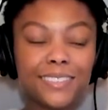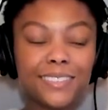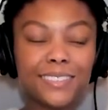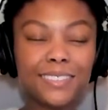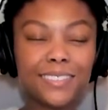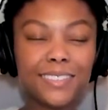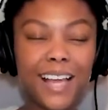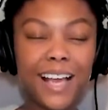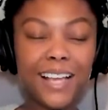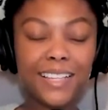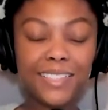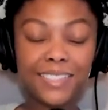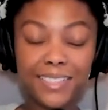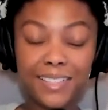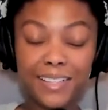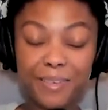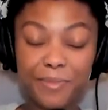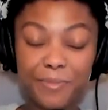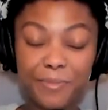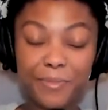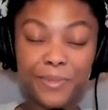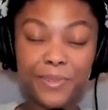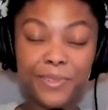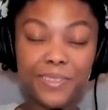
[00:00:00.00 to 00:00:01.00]
I
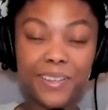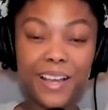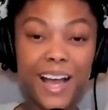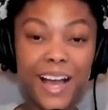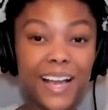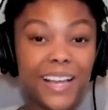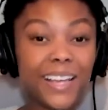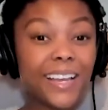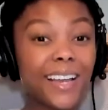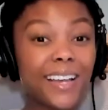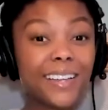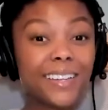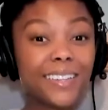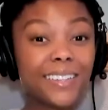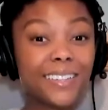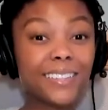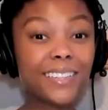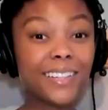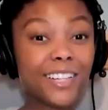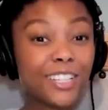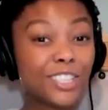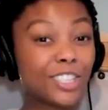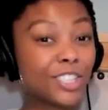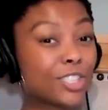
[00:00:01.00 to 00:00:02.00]
sleep. I get
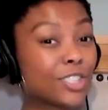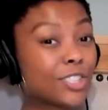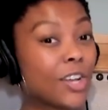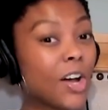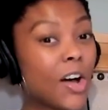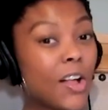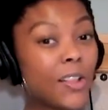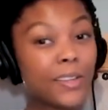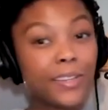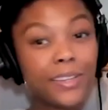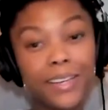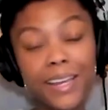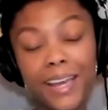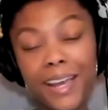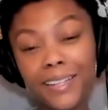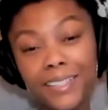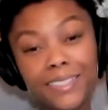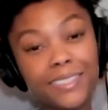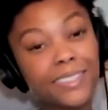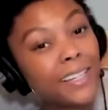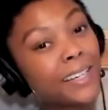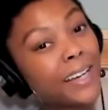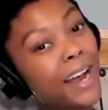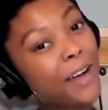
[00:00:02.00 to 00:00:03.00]
a solid 8
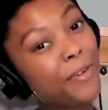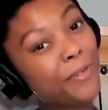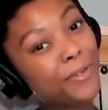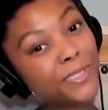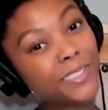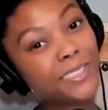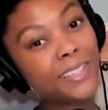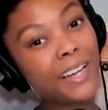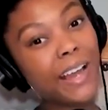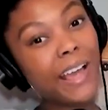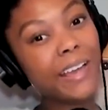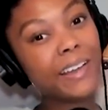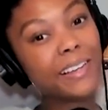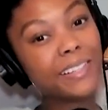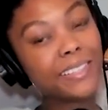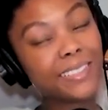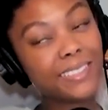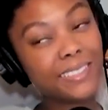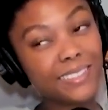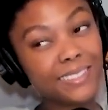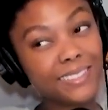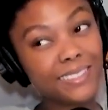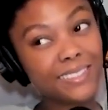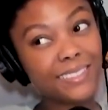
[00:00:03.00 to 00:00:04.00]
to 10 hours a night.